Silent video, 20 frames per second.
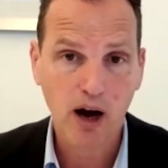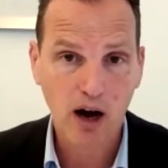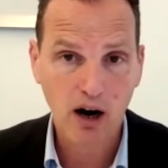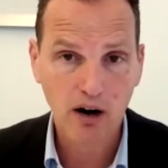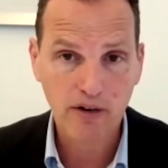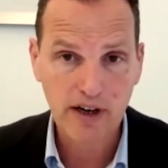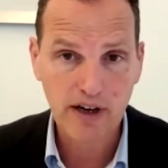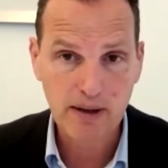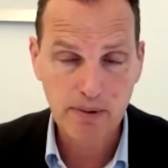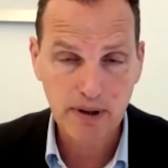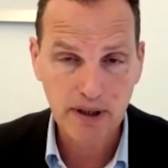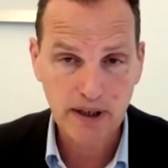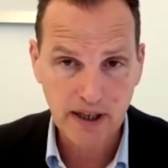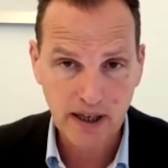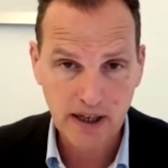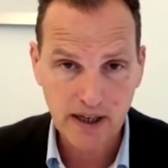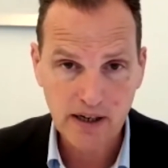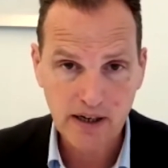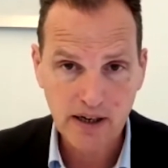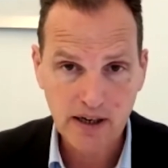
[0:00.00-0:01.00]

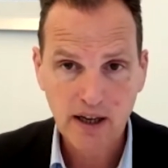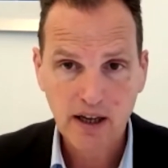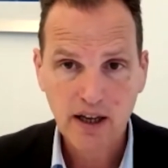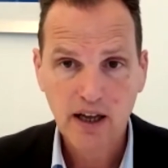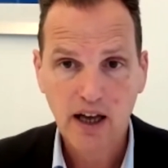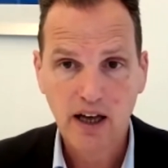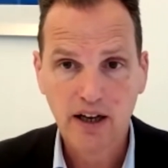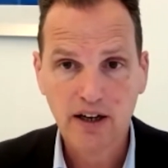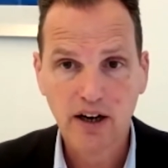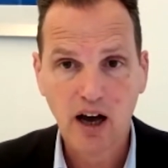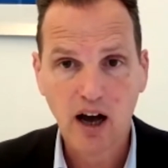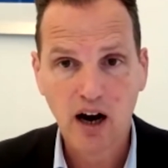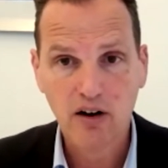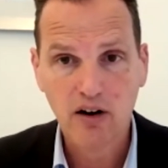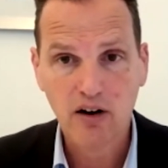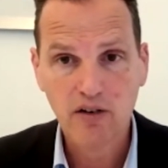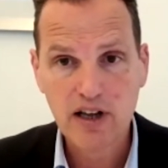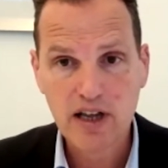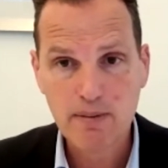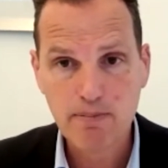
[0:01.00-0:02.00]
RA-Begin and
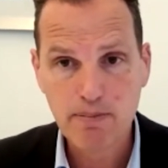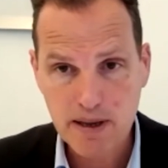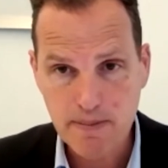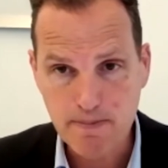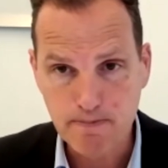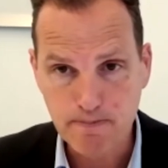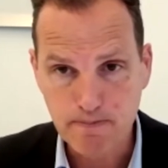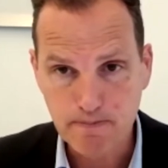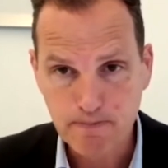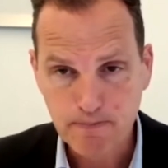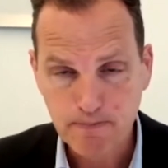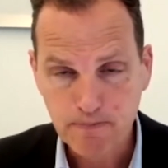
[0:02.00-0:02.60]
RA-Beam.